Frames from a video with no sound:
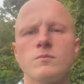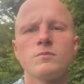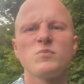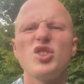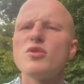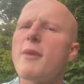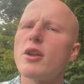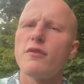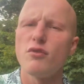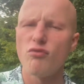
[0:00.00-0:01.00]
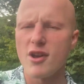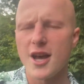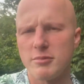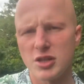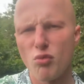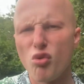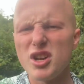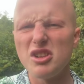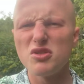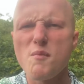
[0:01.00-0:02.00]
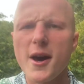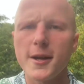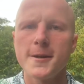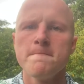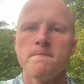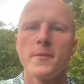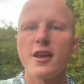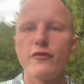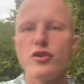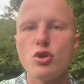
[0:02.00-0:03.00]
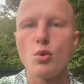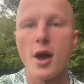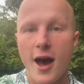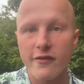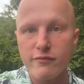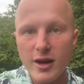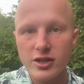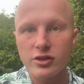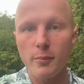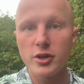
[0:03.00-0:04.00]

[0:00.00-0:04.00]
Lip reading: It doesn't matter if you relapse this morning. It doesn't matter if you have messed up.